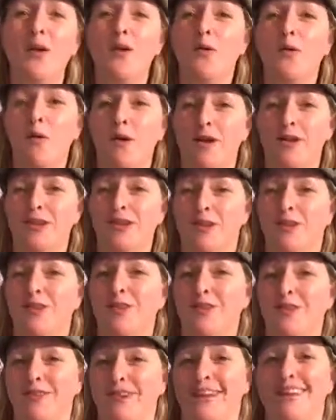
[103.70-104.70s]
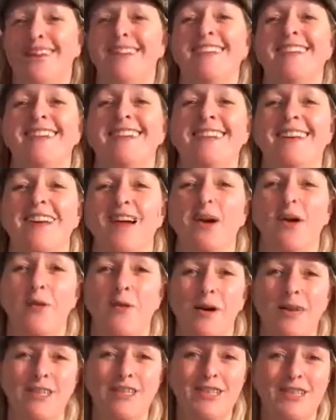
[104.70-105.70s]
1, 2, 3,
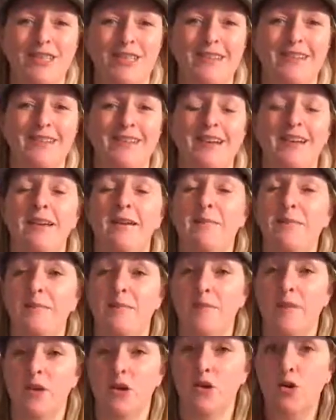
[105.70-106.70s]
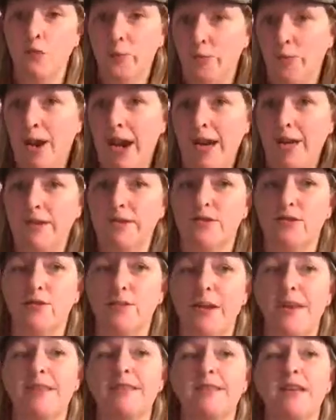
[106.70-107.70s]
1, 2, your brain is
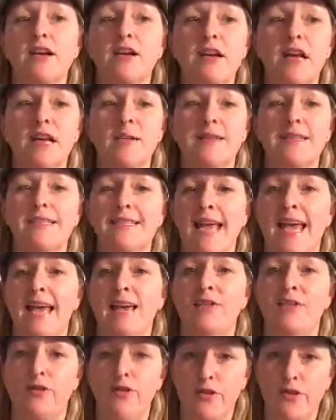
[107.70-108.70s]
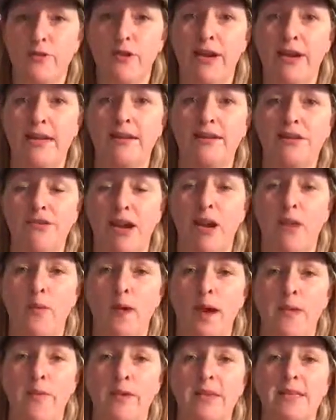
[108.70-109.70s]
almost going to say the 3 straight
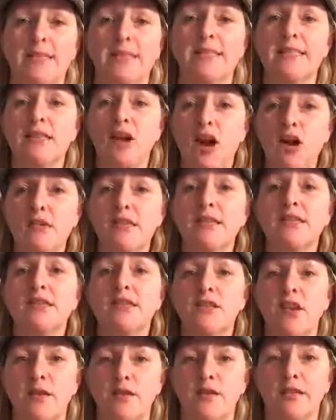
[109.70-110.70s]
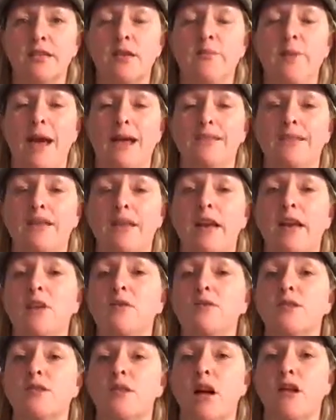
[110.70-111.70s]
away because it's starting to notice the pattern and
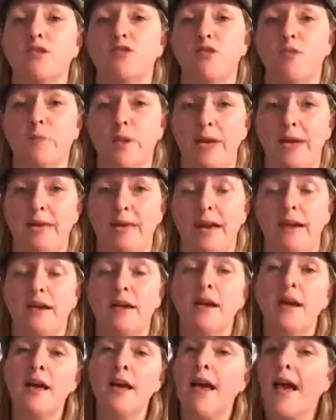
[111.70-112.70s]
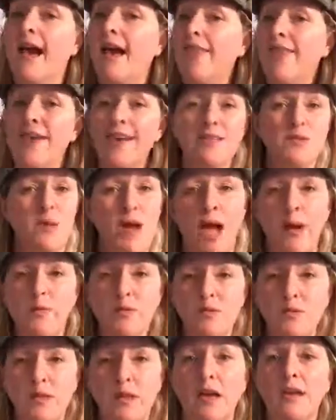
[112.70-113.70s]
it will start to repeat that. And that's what
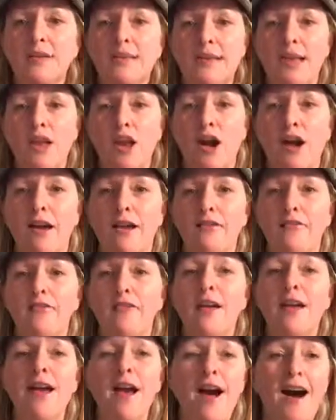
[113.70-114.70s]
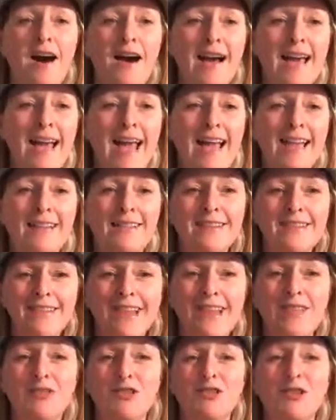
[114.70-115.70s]
happens with us in life. Hi Anne,
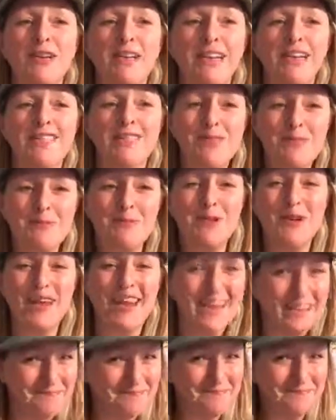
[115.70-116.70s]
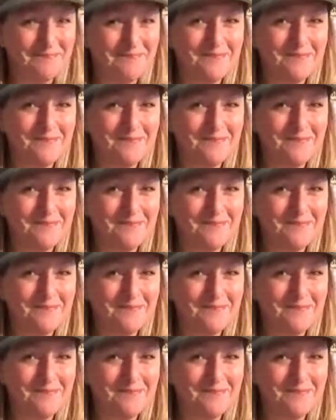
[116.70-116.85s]
thanks for joining us, good morning.